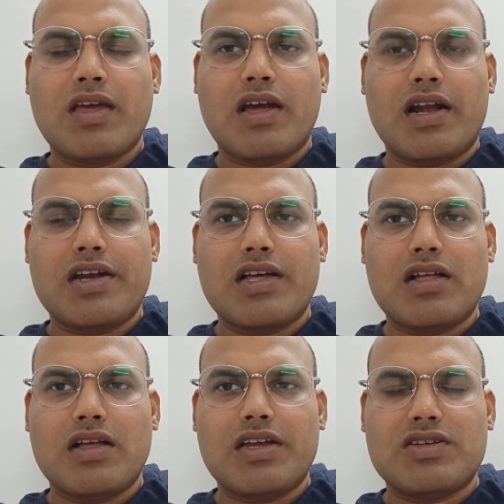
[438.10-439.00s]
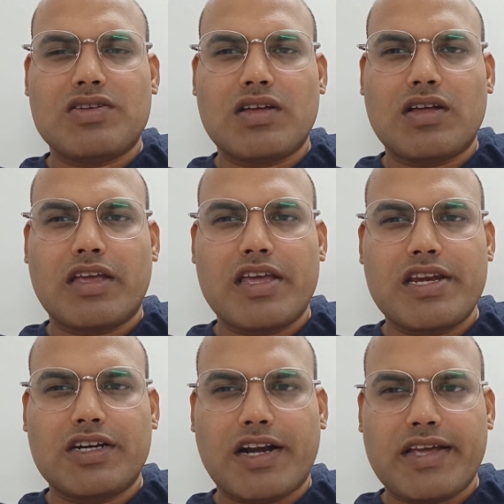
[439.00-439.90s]
and it's
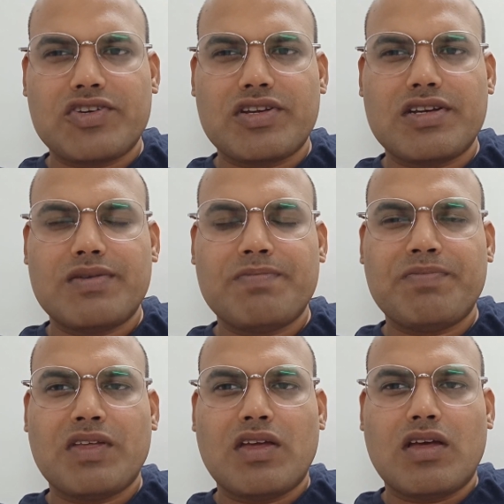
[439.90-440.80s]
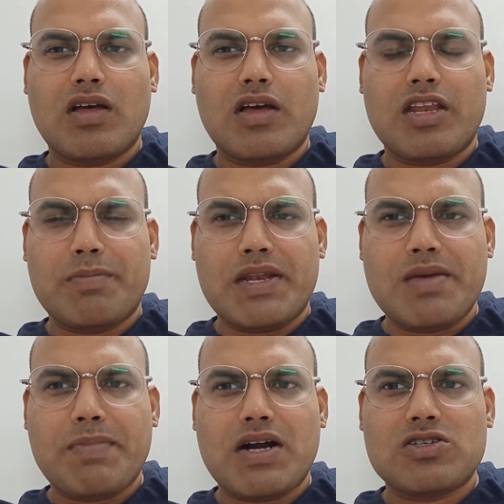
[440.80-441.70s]
gaining traction in many
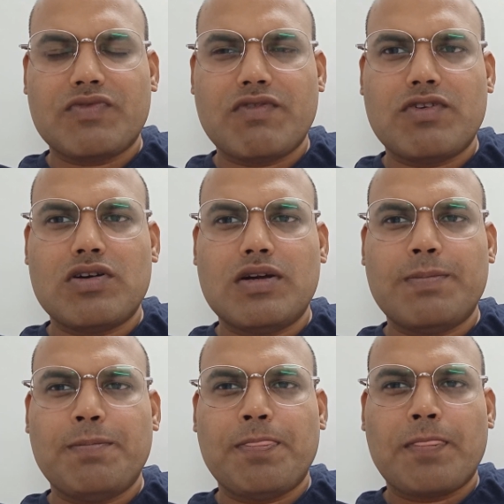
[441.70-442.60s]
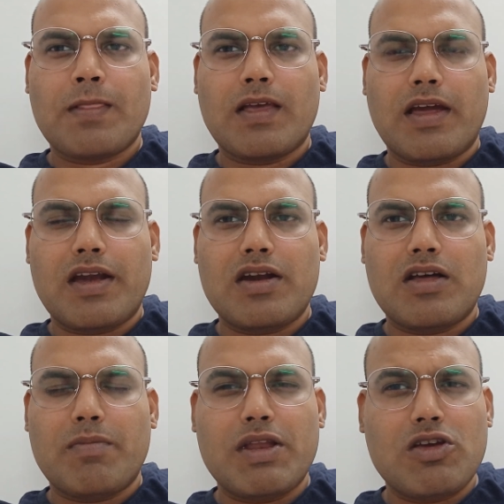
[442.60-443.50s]
parts of the world, and
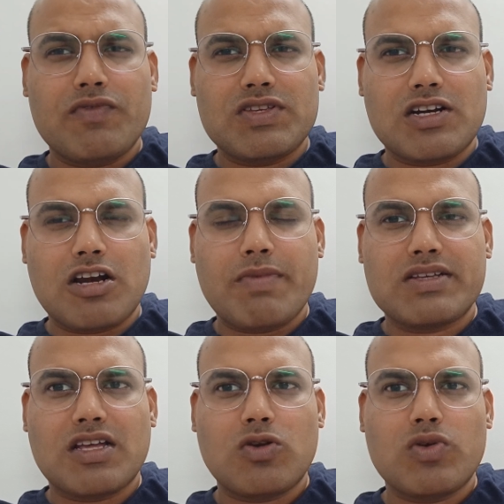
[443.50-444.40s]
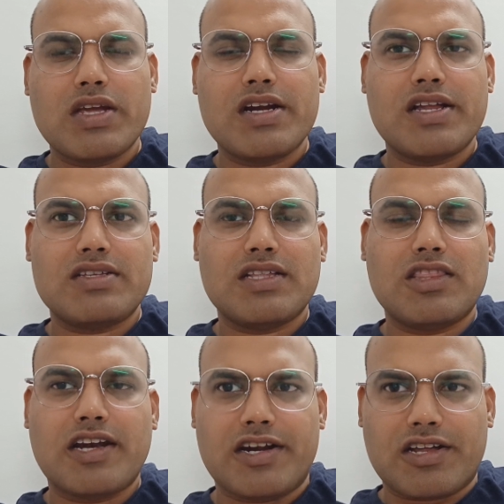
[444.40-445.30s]
many of the central banks are looking it as a
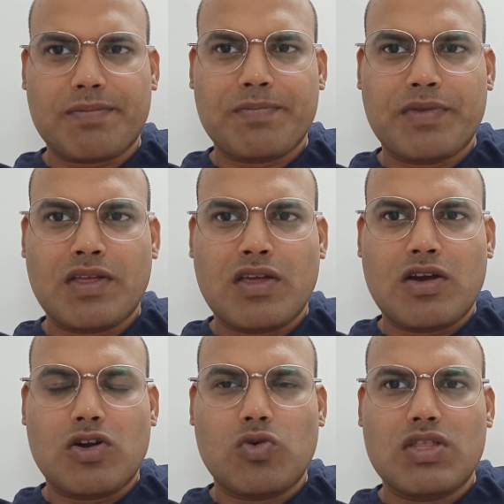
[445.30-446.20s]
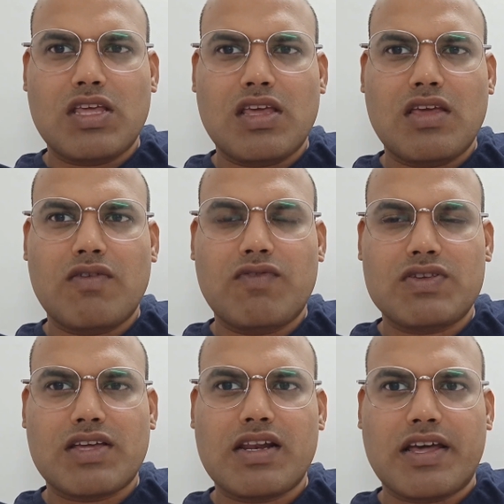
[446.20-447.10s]
threat to the
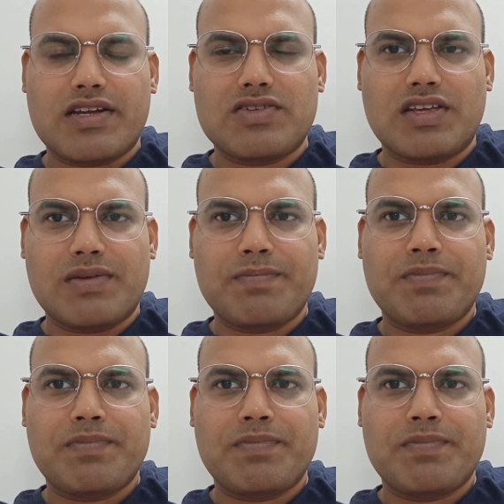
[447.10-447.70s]
fiscal currency.